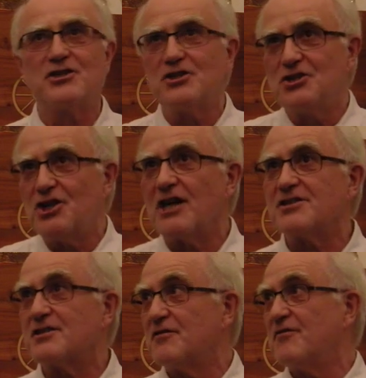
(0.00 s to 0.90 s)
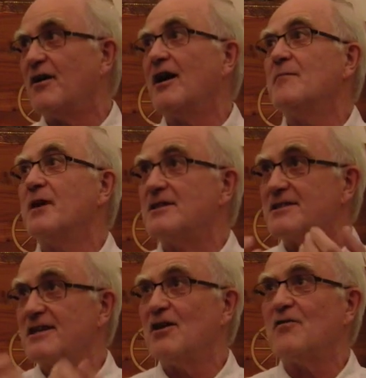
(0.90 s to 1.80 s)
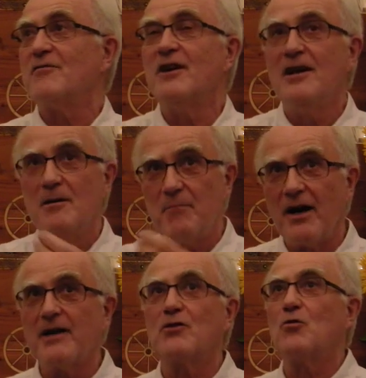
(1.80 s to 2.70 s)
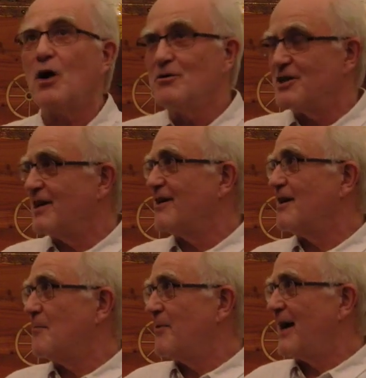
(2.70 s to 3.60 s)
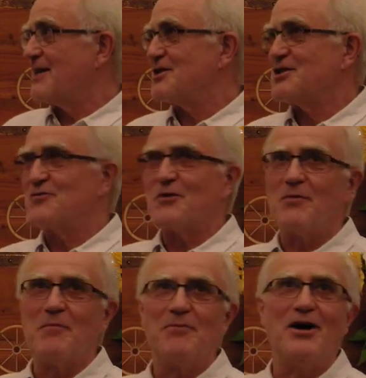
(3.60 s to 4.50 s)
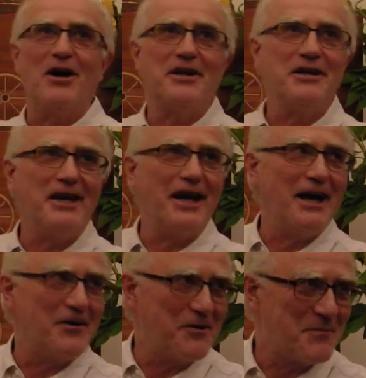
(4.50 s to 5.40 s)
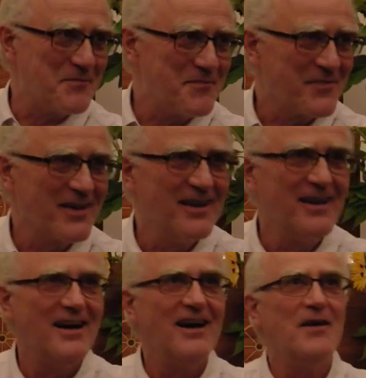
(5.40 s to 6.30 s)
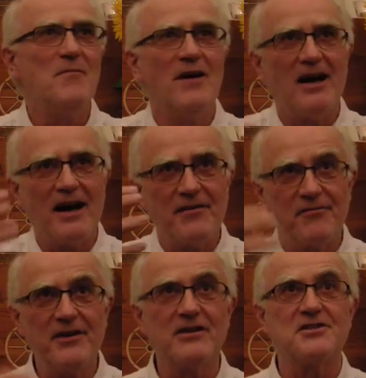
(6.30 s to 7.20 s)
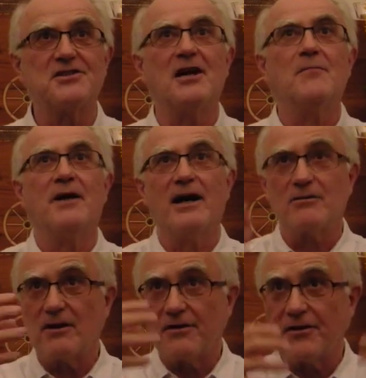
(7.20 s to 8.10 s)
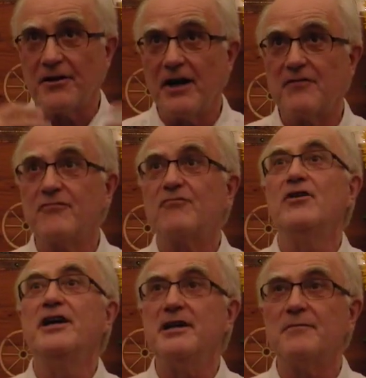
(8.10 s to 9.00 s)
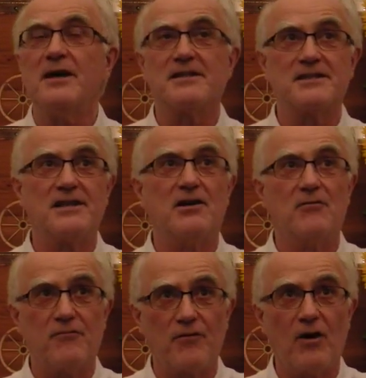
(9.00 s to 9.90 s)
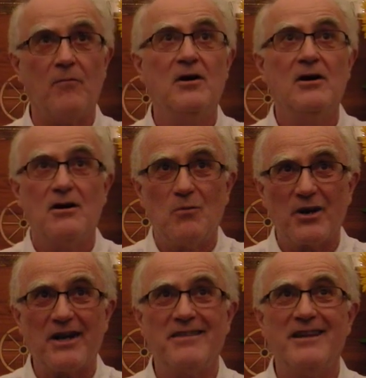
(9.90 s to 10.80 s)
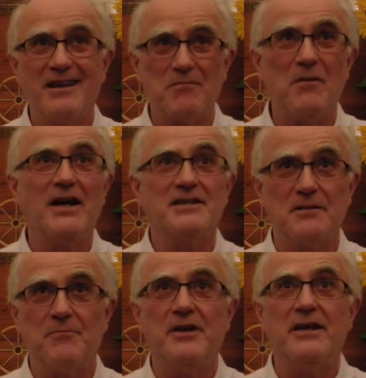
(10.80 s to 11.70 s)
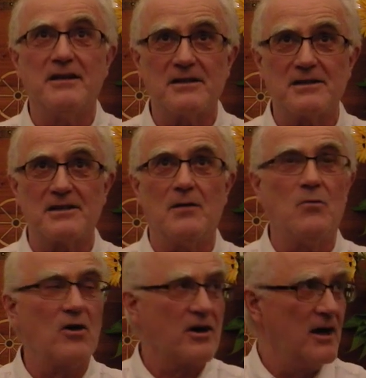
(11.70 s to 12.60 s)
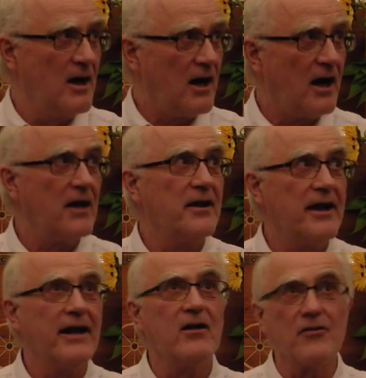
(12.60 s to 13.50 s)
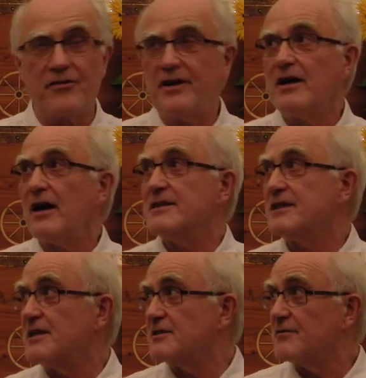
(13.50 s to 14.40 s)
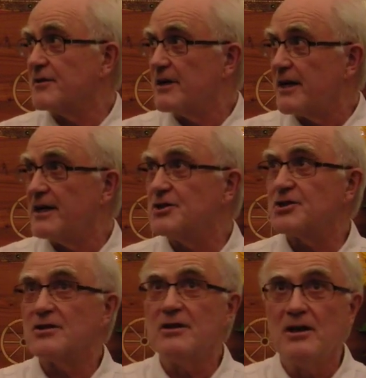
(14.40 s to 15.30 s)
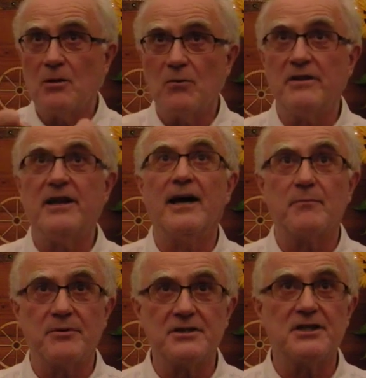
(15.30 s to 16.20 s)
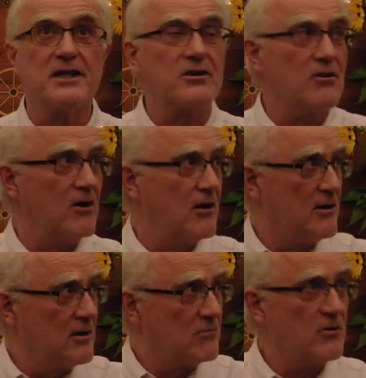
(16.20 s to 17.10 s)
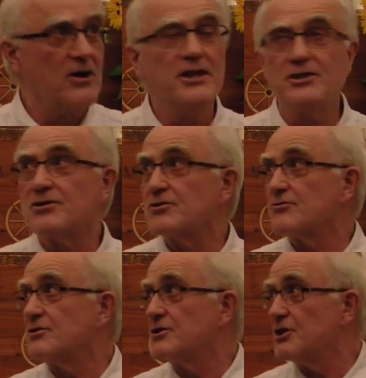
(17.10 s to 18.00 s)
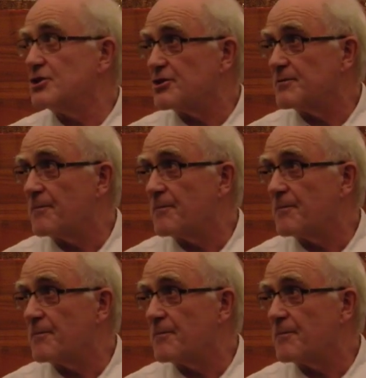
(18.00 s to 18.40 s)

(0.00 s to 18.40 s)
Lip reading: to justify myself by quoting a passage from the Pali Canon. I feel somehow that I've freed myself from what I think might have been a somewhat unhealthy identification with that particular religious tradition.